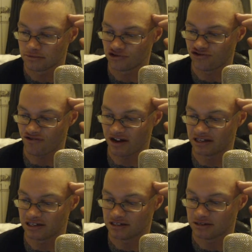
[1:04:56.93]

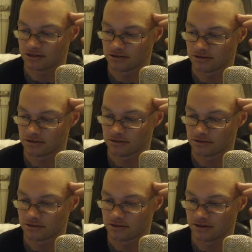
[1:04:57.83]
Trent,
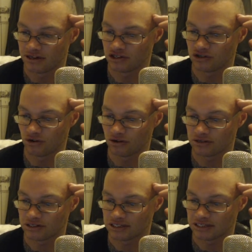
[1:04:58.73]
and then he's got
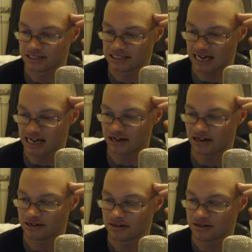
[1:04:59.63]
Salah,